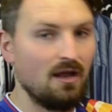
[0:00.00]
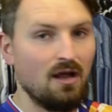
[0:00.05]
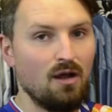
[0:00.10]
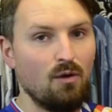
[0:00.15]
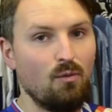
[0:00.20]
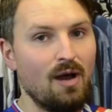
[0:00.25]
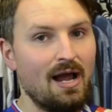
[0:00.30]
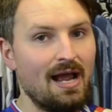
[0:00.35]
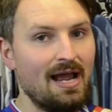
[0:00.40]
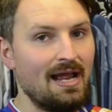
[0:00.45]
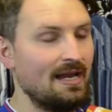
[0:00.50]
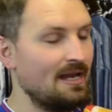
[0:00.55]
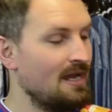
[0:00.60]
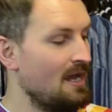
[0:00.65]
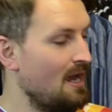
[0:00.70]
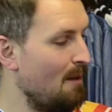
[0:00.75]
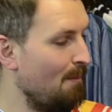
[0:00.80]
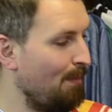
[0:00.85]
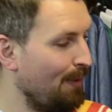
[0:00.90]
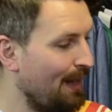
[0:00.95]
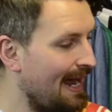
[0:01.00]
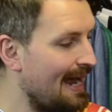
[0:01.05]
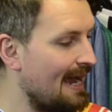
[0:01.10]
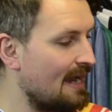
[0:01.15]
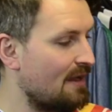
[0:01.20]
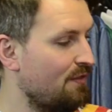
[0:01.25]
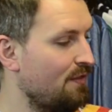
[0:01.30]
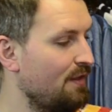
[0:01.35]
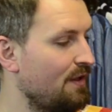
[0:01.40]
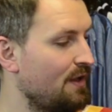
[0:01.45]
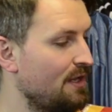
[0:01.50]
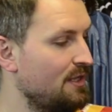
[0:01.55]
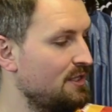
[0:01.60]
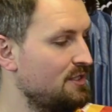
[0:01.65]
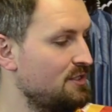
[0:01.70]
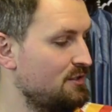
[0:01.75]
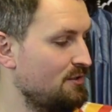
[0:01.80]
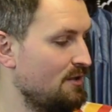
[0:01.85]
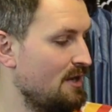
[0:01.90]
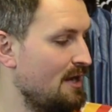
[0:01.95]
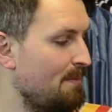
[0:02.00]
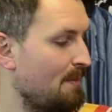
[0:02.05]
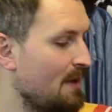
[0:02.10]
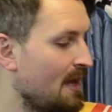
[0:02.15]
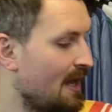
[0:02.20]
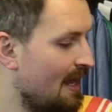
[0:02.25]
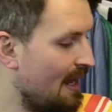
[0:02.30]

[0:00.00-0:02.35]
away, a black 3rd strip,